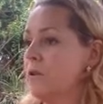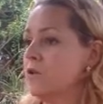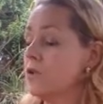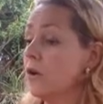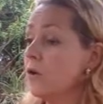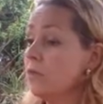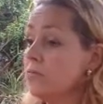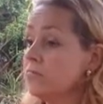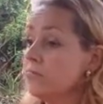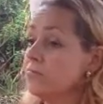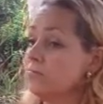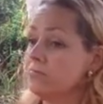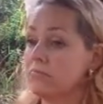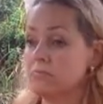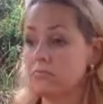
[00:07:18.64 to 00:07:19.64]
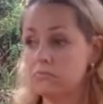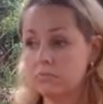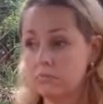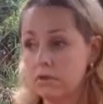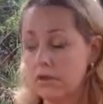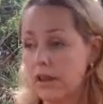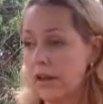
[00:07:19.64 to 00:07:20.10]
So
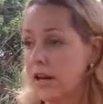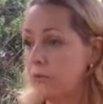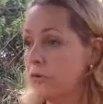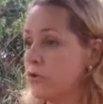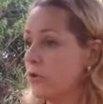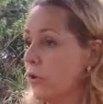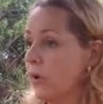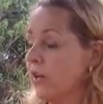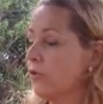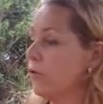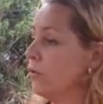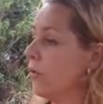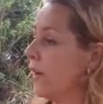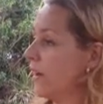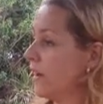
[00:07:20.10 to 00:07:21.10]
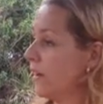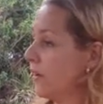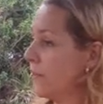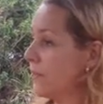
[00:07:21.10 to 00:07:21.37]
then I was going to the